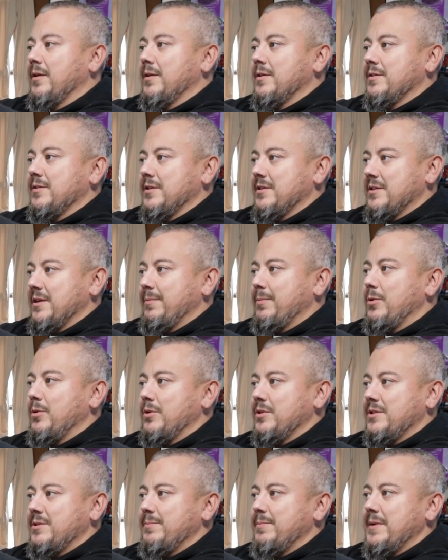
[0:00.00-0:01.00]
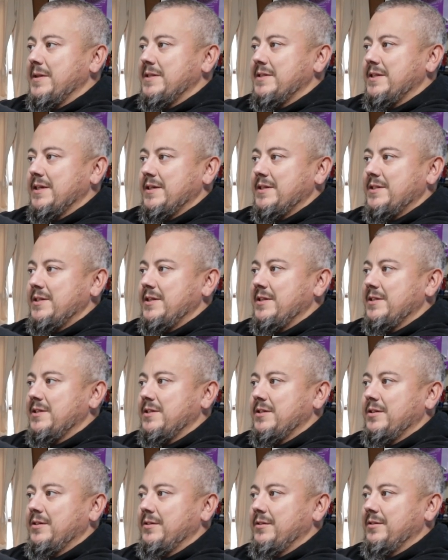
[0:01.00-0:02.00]
Since I'm pulling mid
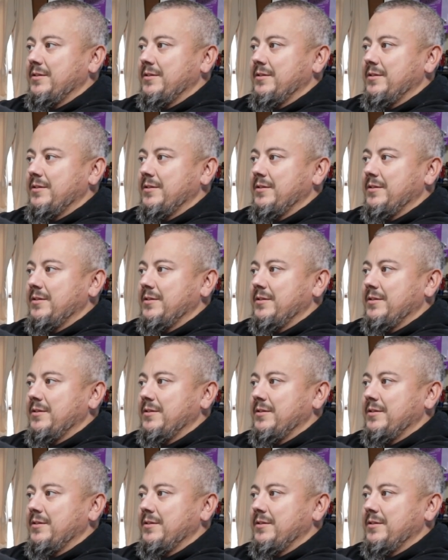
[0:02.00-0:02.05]
60s,